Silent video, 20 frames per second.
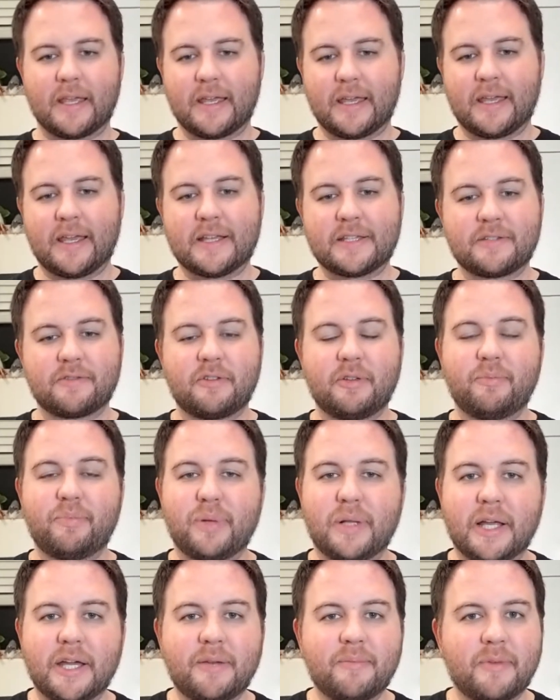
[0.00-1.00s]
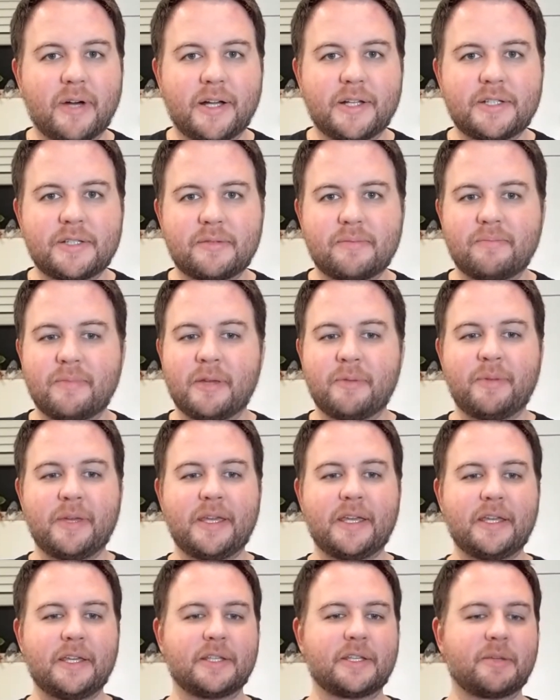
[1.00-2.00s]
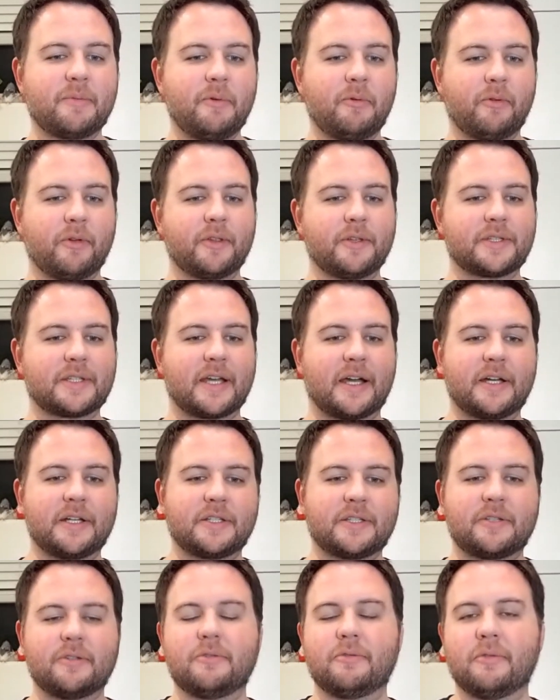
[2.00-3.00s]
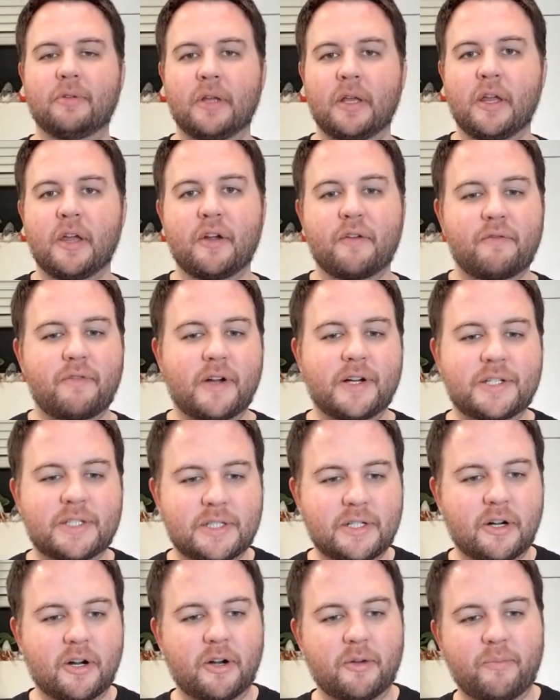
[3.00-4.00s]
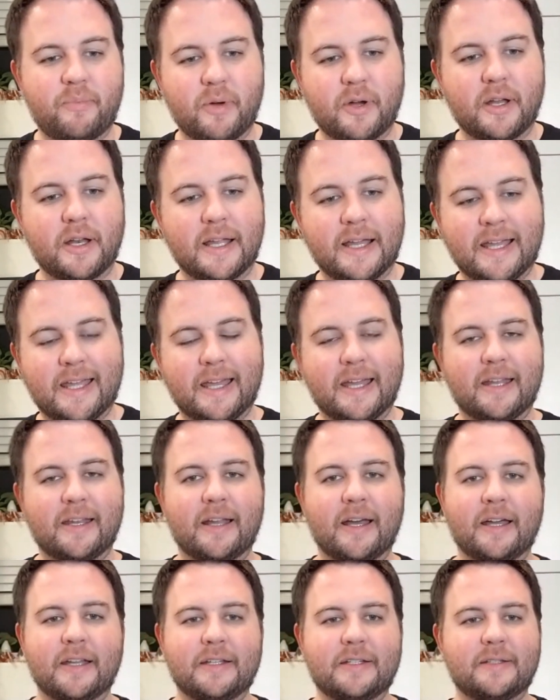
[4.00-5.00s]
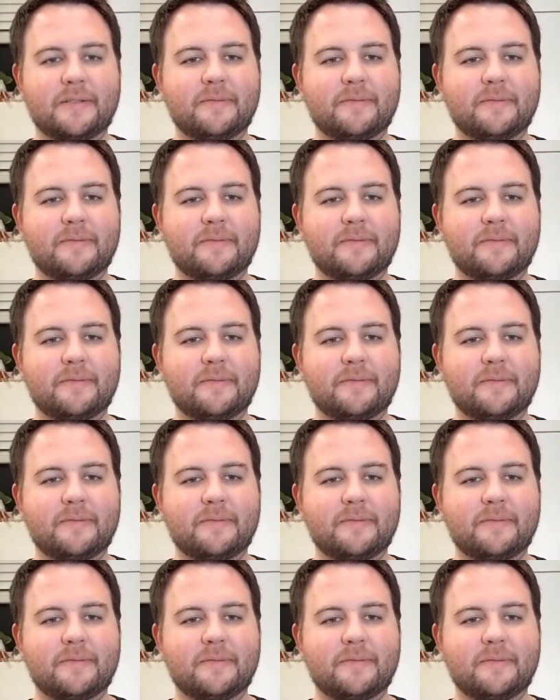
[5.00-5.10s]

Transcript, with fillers: He hasn't really played much. Maybe he could be one of those guys who fresh start, but again, I